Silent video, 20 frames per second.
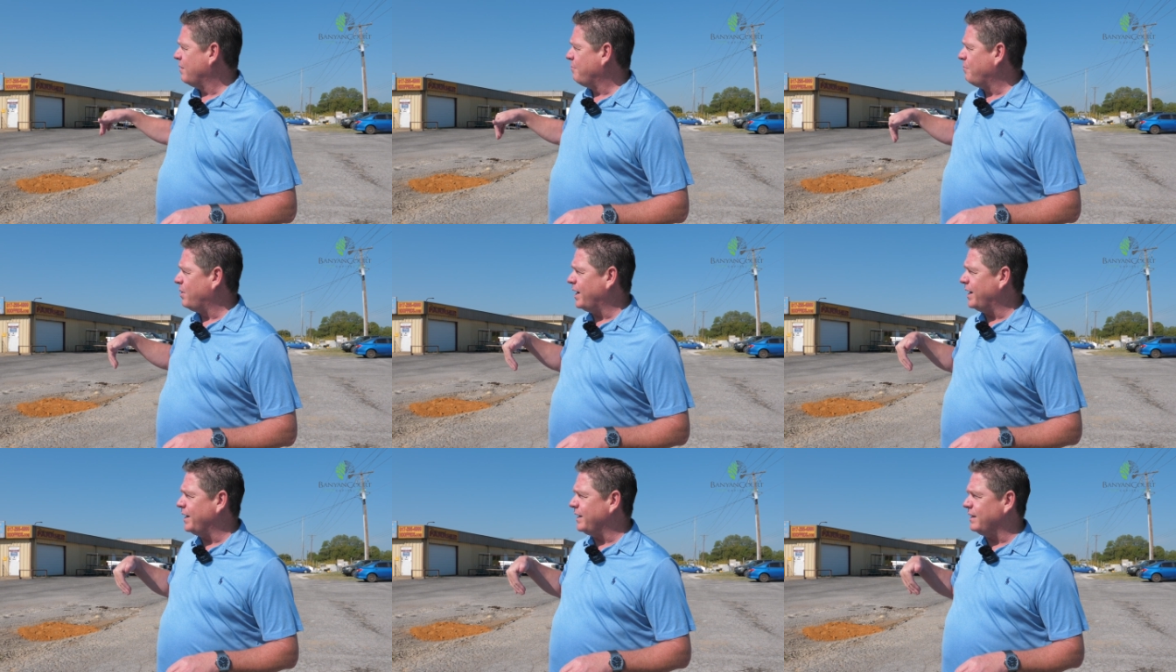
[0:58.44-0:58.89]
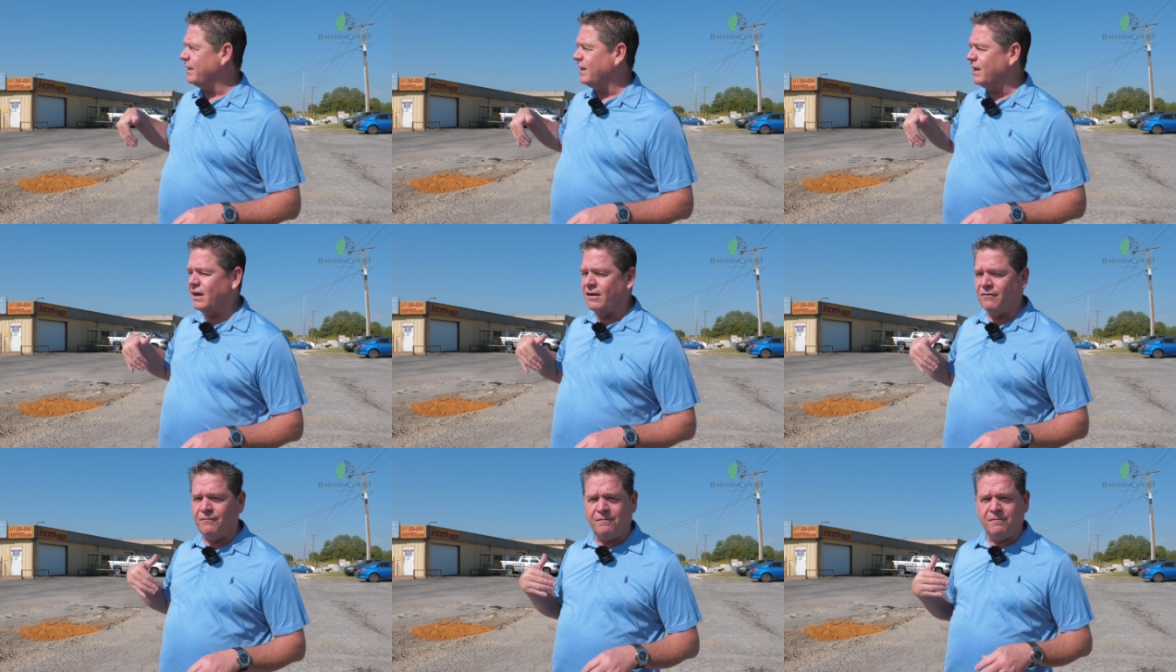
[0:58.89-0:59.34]
but
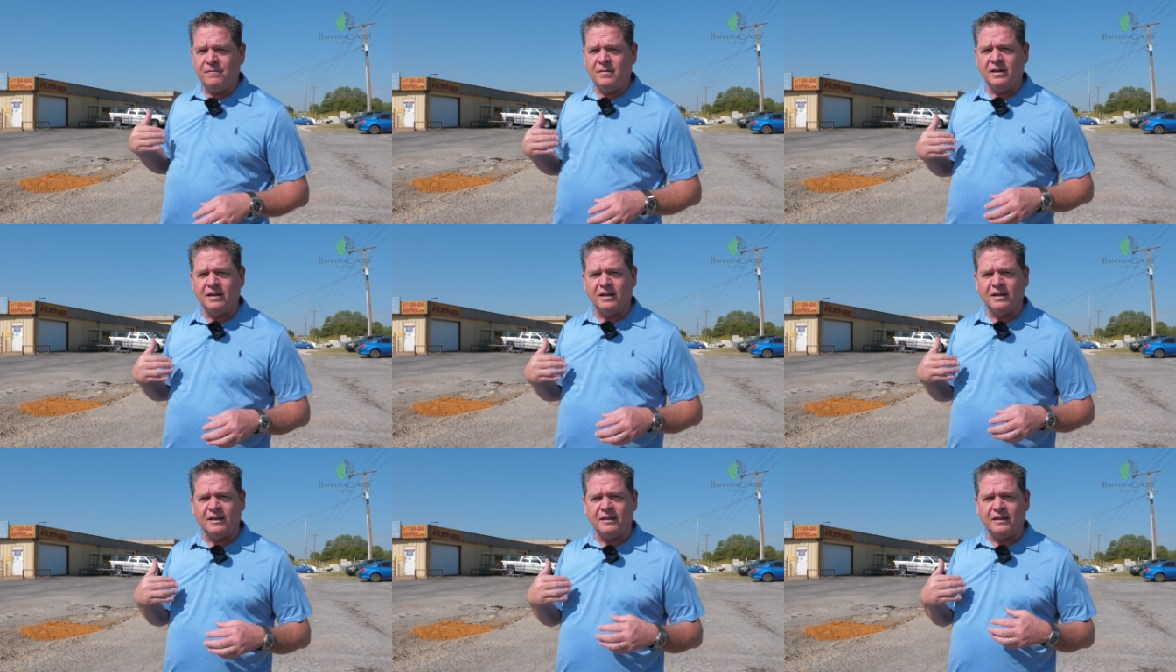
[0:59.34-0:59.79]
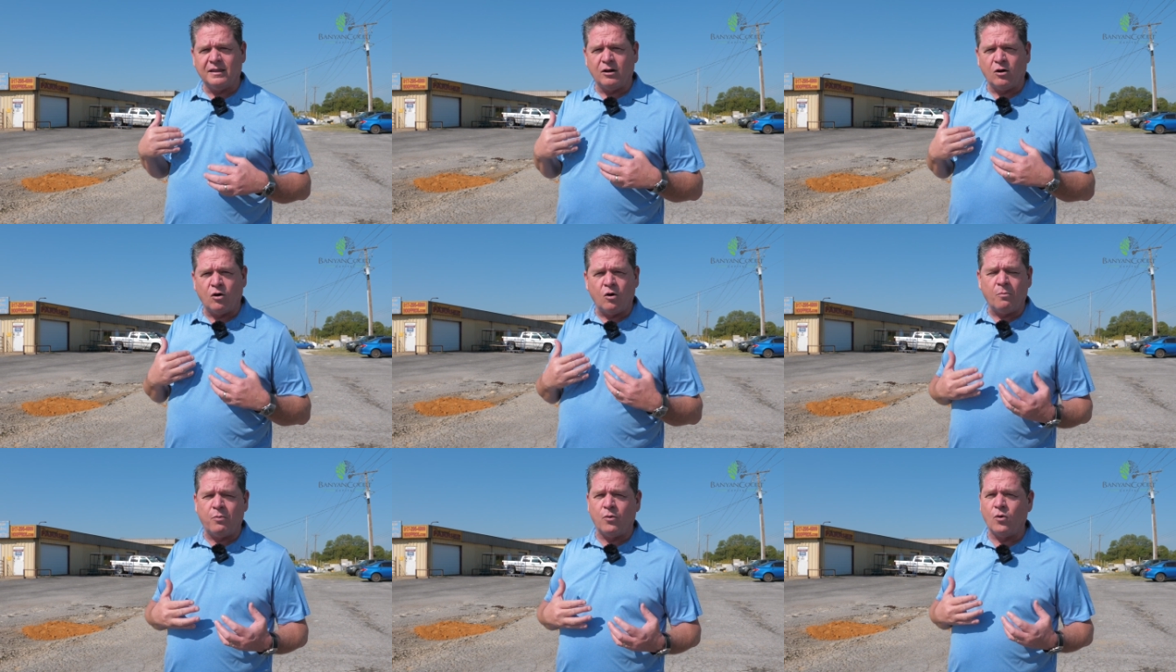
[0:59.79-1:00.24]
uh,
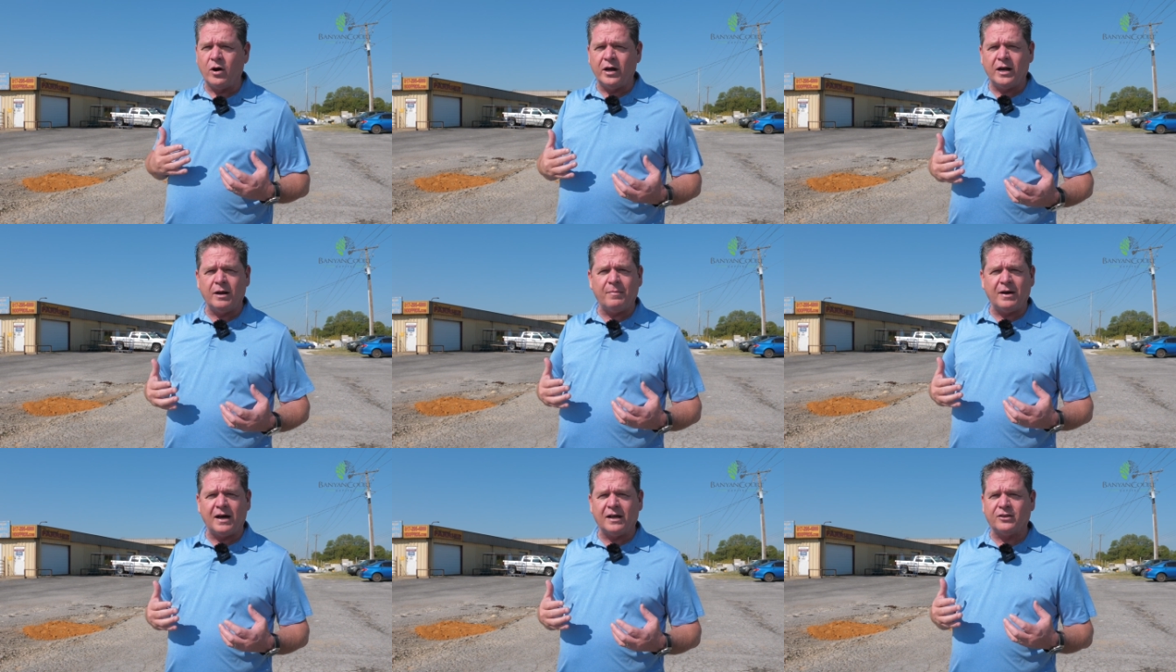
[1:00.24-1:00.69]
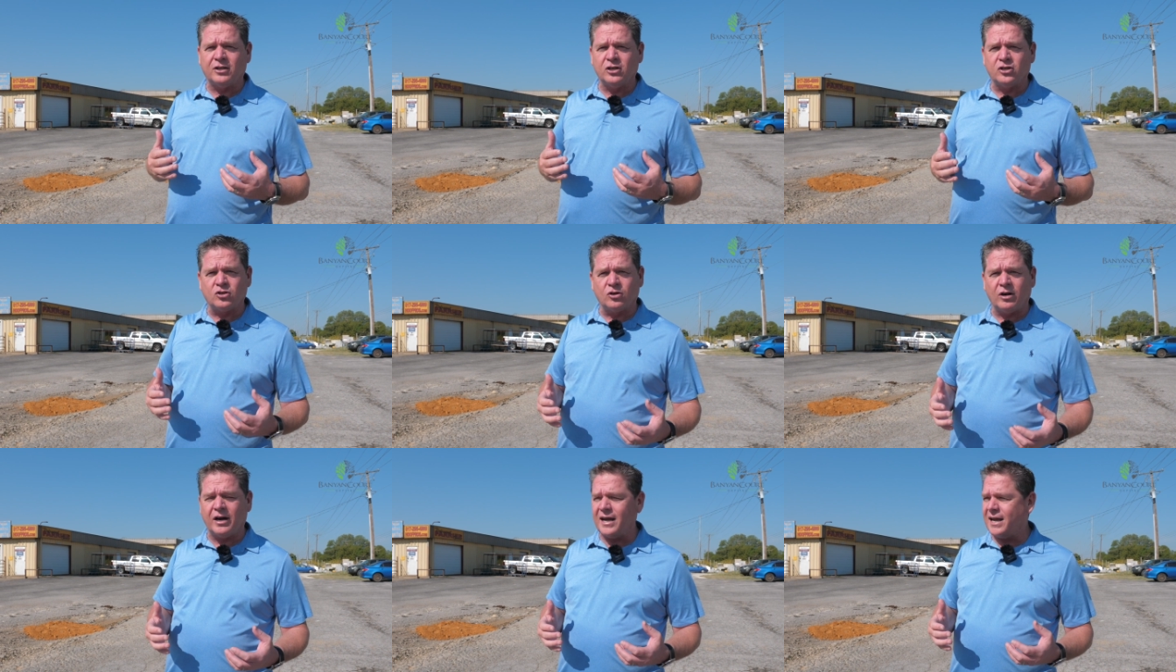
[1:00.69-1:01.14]
the whole point about the
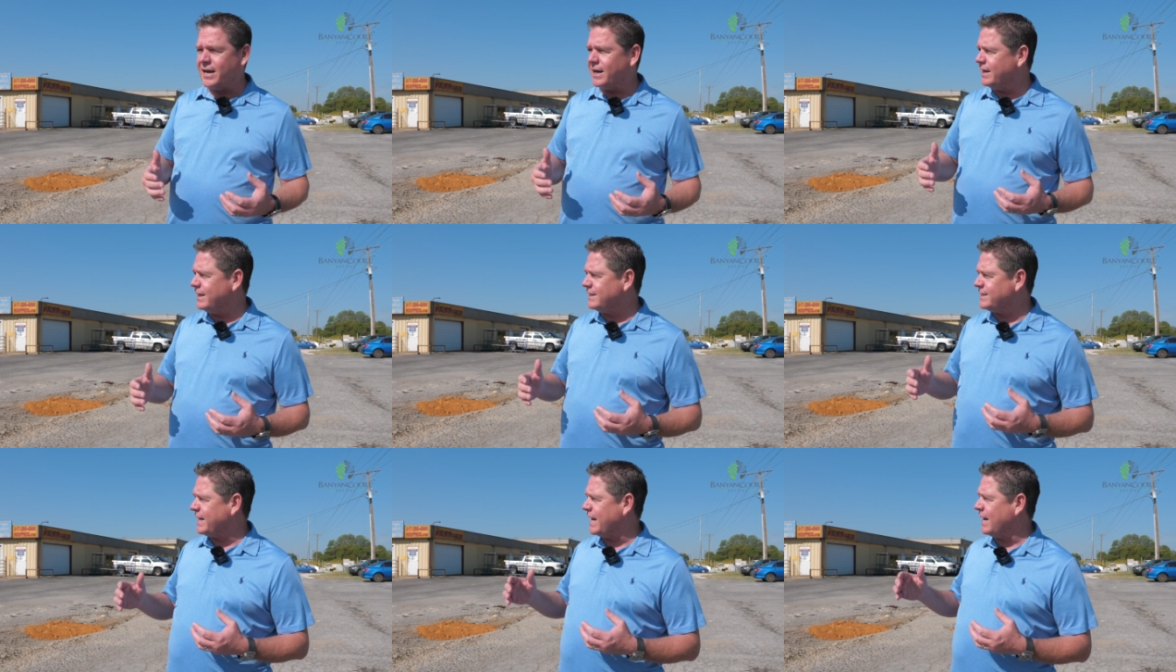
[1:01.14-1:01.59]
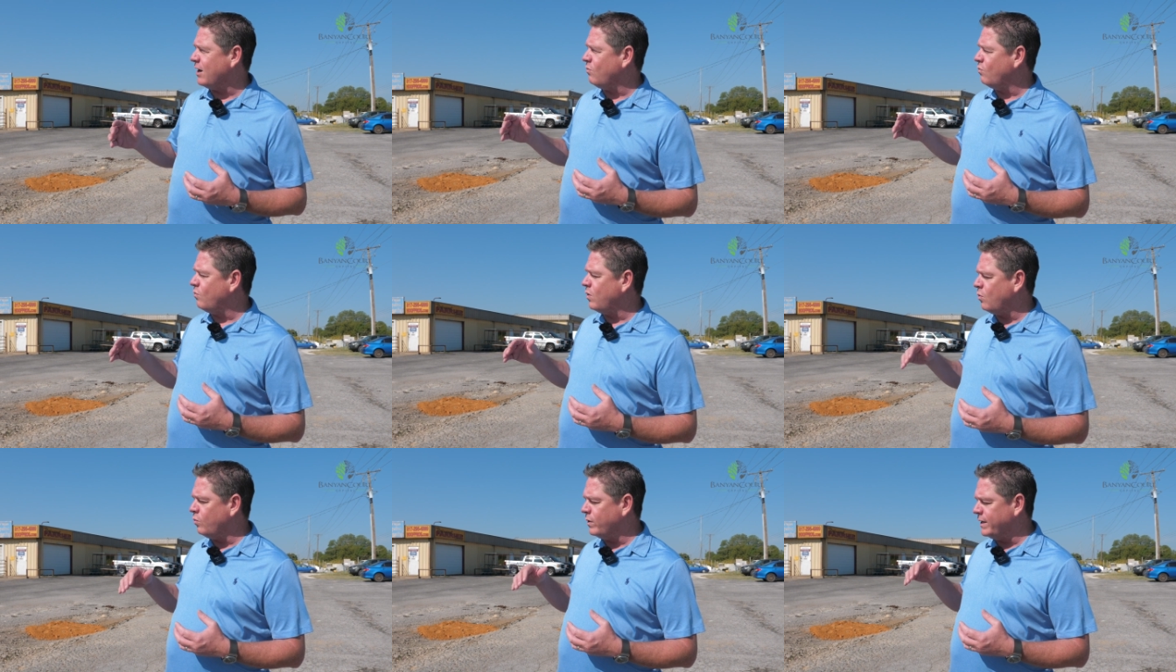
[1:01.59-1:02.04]
trade is how
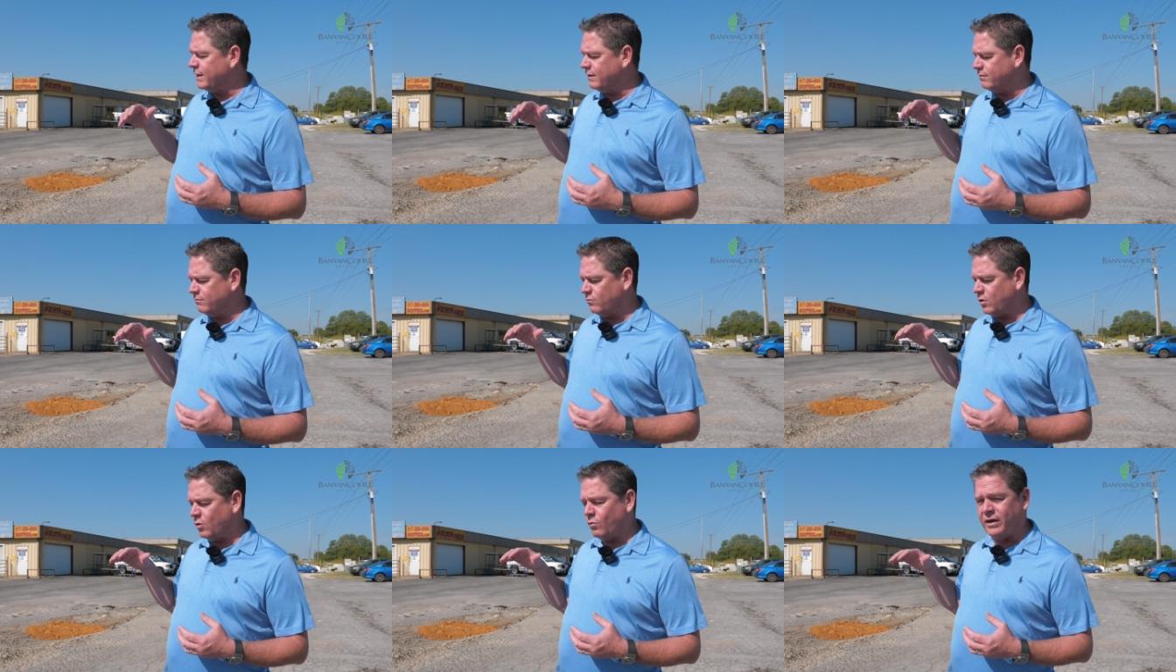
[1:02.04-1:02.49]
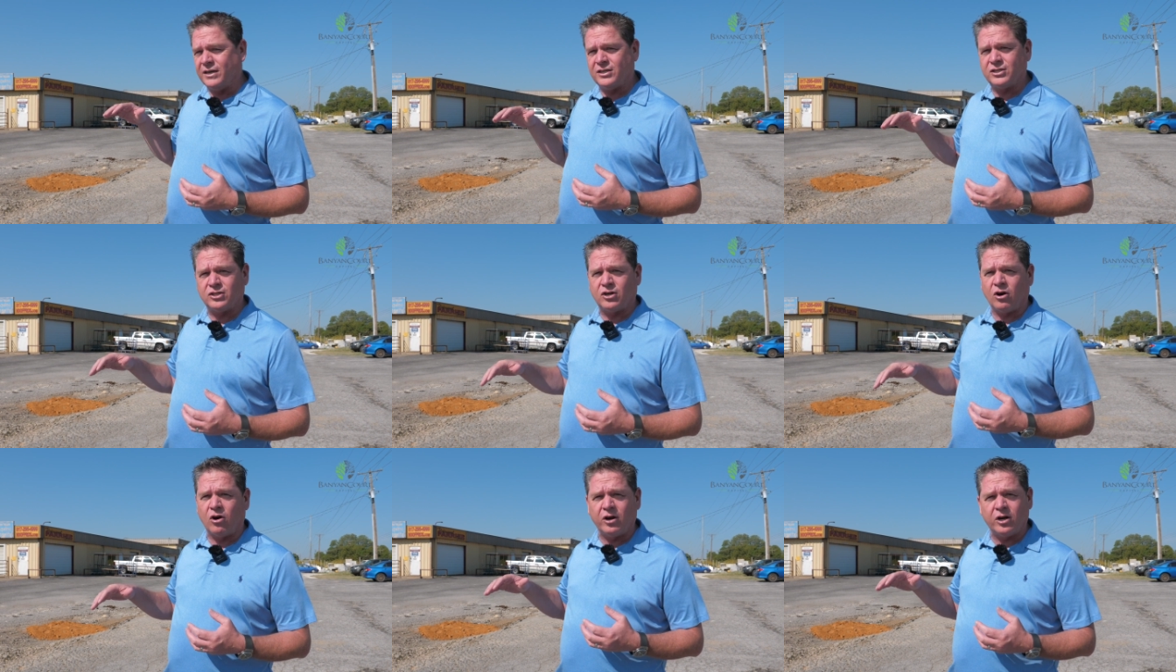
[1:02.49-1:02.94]
what we what we
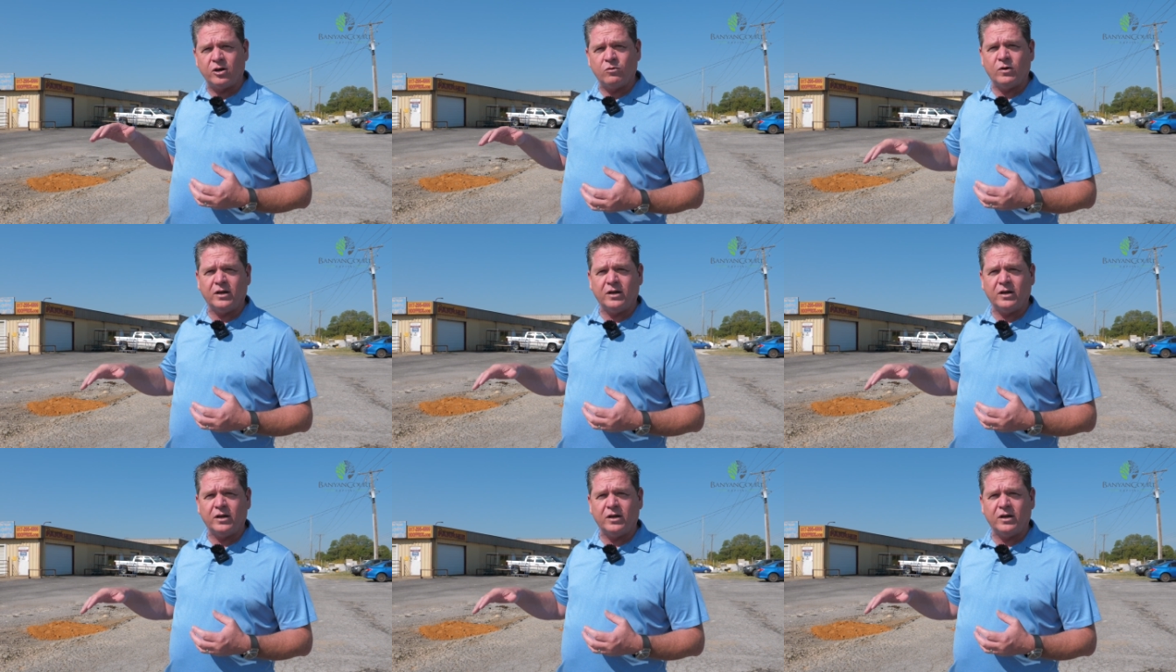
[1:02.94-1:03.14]
started